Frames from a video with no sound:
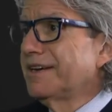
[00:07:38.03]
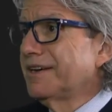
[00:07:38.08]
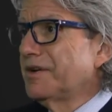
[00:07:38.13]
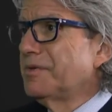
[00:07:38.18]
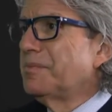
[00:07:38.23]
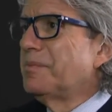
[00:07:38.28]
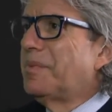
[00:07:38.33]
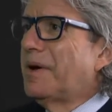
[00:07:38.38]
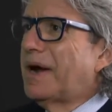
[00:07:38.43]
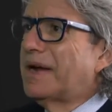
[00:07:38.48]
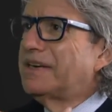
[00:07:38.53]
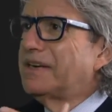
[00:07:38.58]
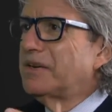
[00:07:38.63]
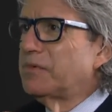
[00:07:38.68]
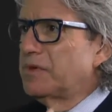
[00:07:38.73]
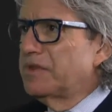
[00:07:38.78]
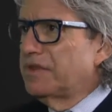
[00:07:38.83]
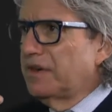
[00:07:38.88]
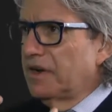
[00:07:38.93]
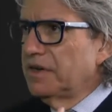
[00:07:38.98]

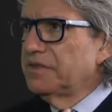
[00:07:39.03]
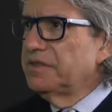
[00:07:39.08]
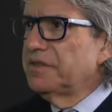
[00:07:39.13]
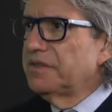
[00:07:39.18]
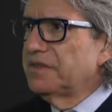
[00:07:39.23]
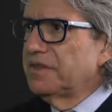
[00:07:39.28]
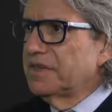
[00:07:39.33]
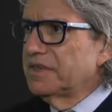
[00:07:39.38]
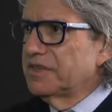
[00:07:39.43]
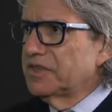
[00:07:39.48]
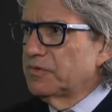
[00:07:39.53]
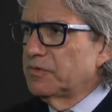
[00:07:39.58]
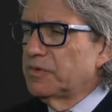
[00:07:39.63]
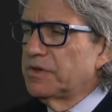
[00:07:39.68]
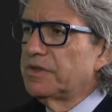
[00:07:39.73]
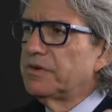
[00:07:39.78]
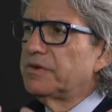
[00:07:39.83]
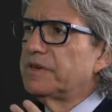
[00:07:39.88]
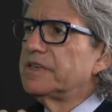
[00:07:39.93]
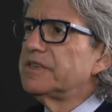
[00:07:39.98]
combining with other things where there